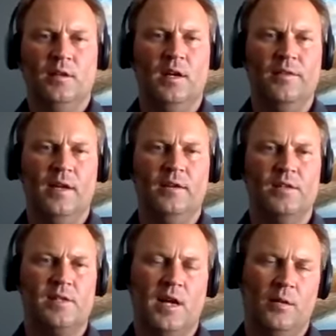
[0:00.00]
and
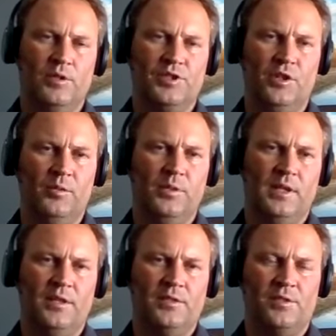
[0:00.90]
then establish yield
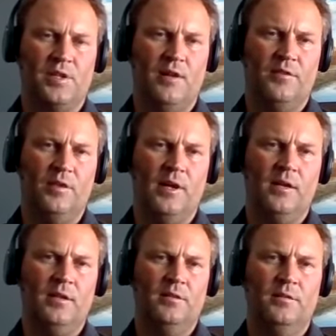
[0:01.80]
potentials after that.